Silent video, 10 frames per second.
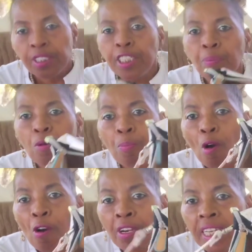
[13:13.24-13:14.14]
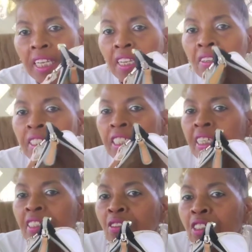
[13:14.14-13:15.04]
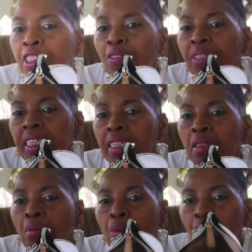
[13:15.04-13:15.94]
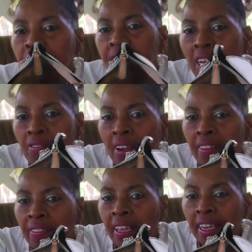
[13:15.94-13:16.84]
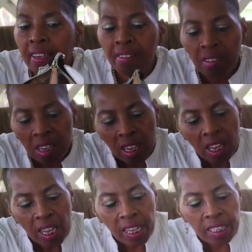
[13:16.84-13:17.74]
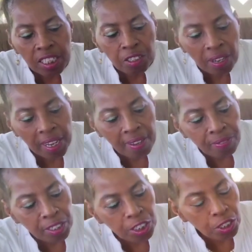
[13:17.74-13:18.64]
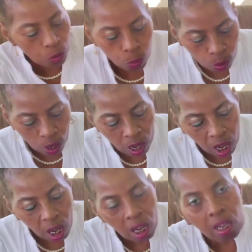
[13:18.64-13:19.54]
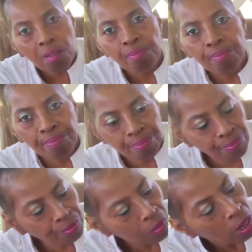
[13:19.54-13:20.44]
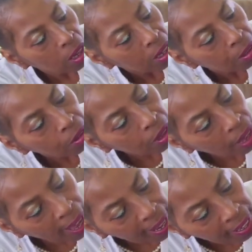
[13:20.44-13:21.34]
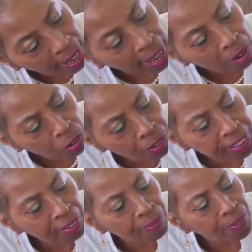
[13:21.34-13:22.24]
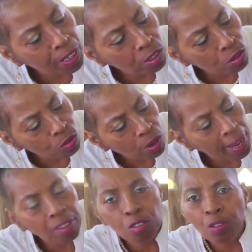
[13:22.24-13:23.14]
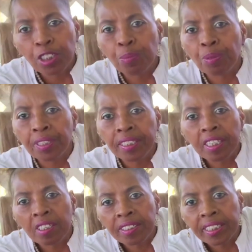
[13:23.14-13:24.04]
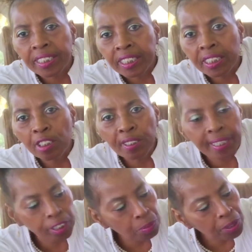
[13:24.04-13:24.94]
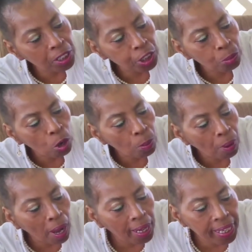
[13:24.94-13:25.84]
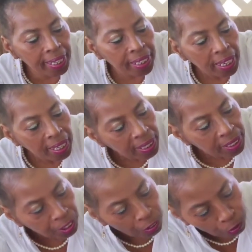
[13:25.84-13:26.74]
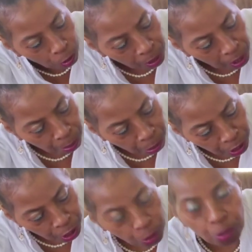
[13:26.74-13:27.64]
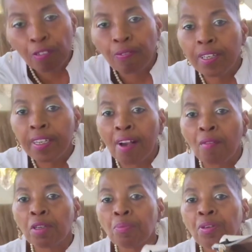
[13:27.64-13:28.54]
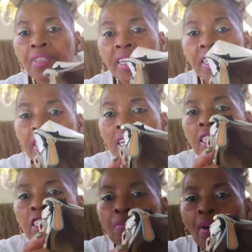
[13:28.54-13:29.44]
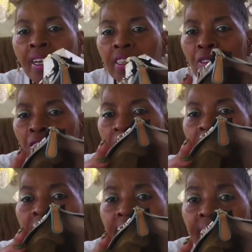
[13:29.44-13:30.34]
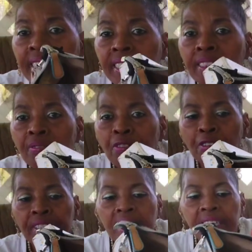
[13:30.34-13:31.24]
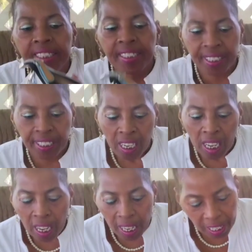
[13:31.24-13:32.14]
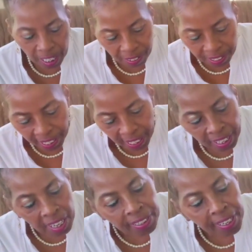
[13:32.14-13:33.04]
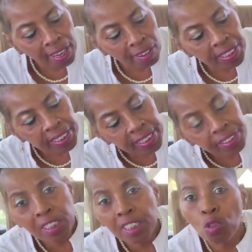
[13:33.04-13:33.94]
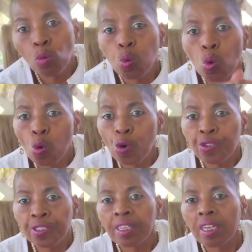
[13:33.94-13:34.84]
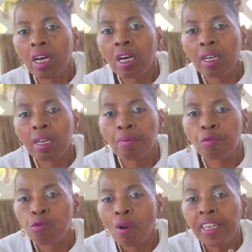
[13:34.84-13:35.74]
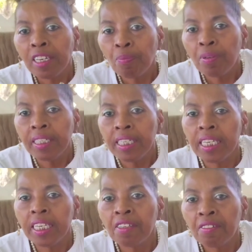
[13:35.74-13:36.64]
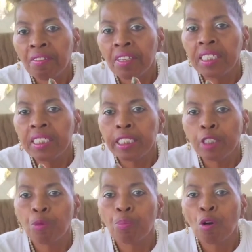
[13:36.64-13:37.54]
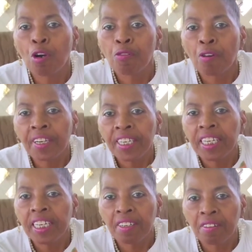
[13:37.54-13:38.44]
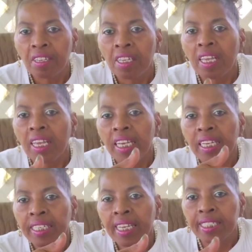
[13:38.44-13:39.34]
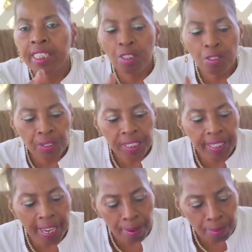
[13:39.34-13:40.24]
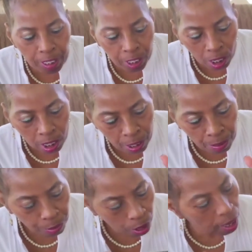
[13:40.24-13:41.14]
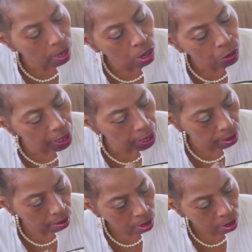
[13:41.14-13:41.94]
zipper part here. And then you got little Dooney Bourke sign right there. And then you have this um, hmm. I won't say phone. I don't know what you put in because this is look like to me a small pocket and so forth. But I'm pretty sure you'll figure out what to put in. This bag is very clean, very nice, and everything. Now it is a little worn um, right up in here in the zipper part right here, and that's the only damage, um, only